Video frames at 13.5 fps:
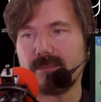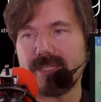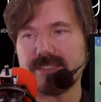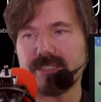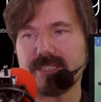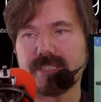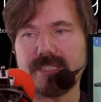
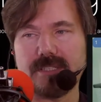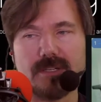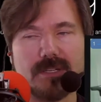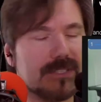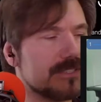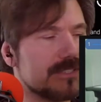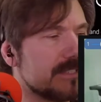basically
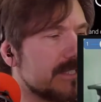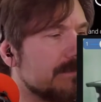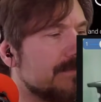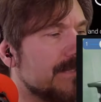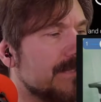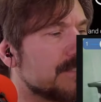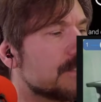all the same
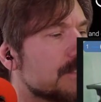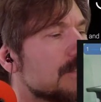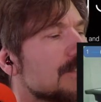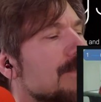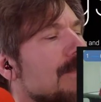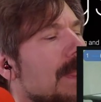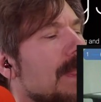features.